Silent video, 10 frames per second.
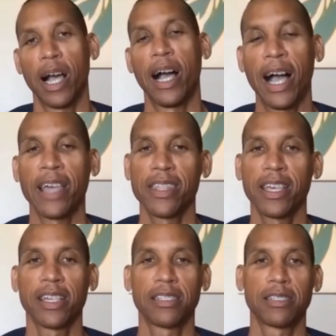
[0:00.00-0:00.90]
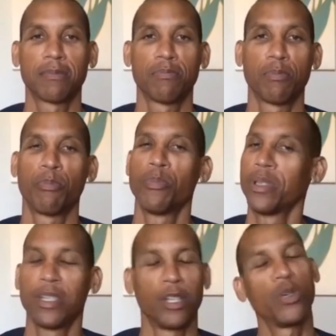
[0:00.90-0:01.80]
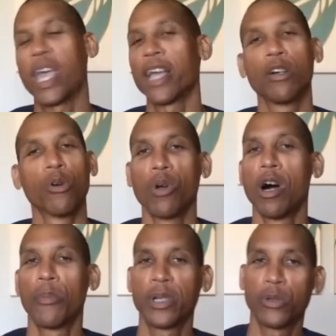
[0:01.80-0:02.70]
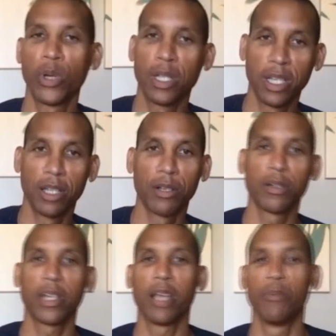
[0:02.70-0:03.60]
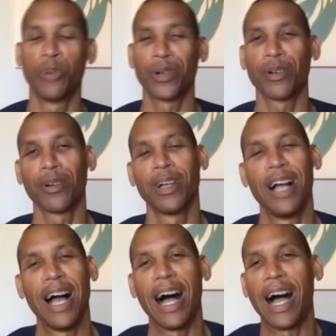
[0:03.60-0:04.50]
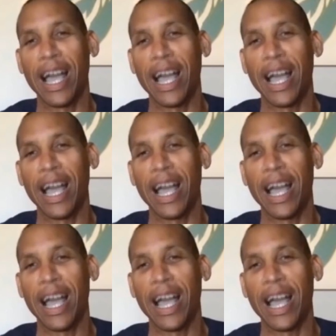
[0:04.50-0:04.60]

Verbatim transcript: I think it's you, you can't go wrong between Lillard and Booker. I